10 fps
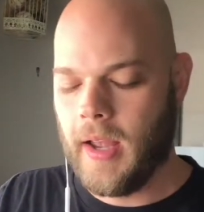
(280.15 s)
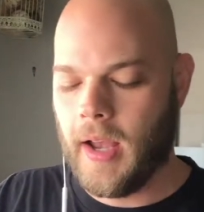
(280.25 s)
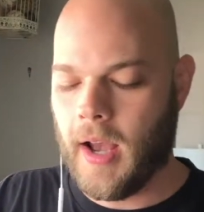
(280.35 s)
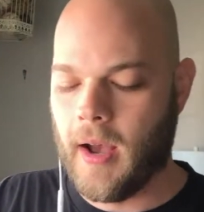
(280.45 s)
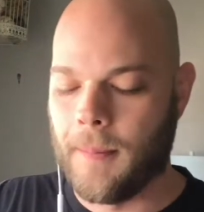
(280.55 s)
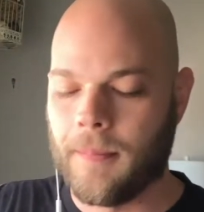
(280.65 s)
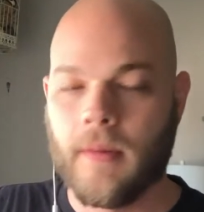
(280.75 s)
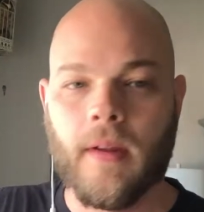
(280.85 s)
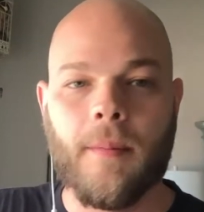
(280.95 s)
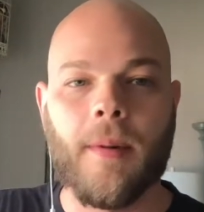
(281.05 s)

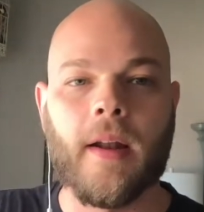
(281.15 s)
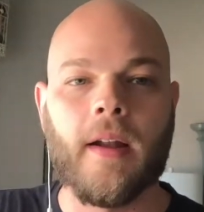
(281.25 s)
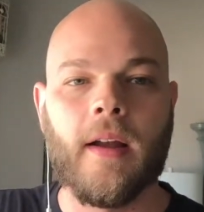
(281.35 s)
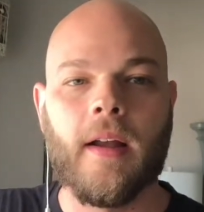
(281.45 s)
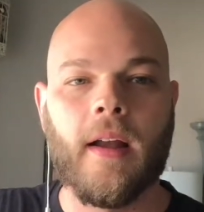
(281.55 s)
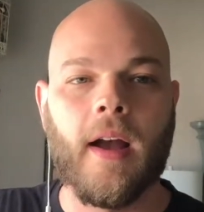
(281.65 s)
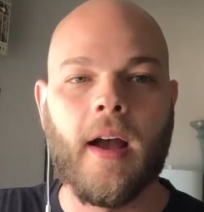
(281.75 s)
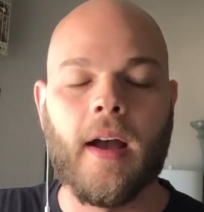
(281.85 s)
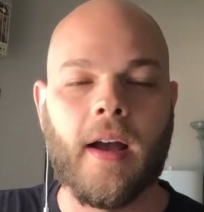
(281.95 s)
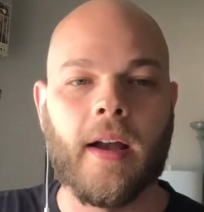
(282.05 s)
But
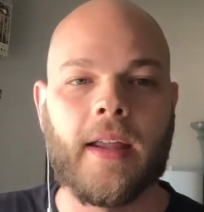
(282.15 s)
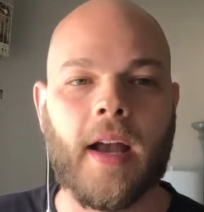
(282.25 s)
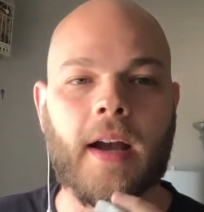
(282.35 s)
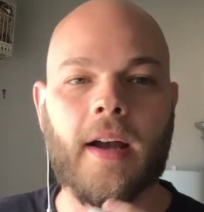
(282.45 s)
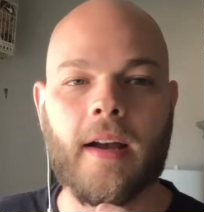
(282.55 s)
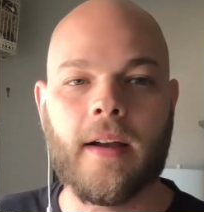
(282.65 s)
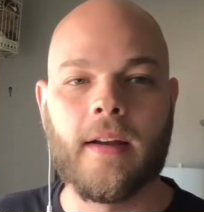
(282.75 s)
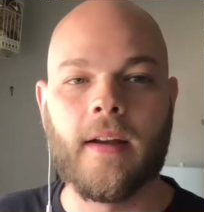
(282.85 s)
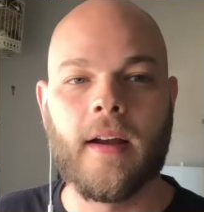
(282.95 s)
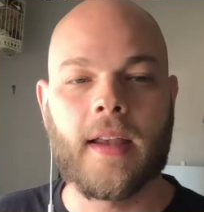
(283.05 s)

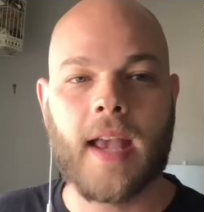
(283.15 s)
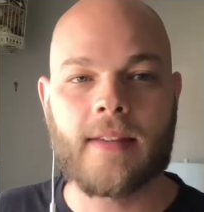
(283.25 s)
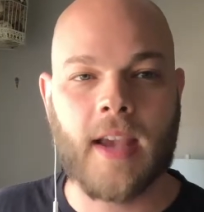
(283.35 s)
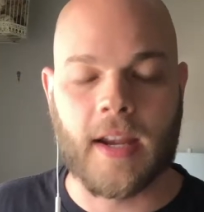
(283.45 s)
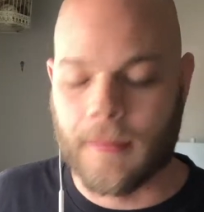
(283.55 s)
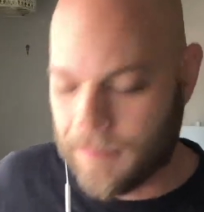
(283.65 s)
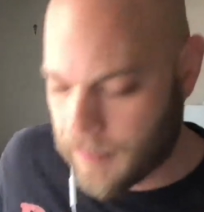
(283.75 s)
a cascade.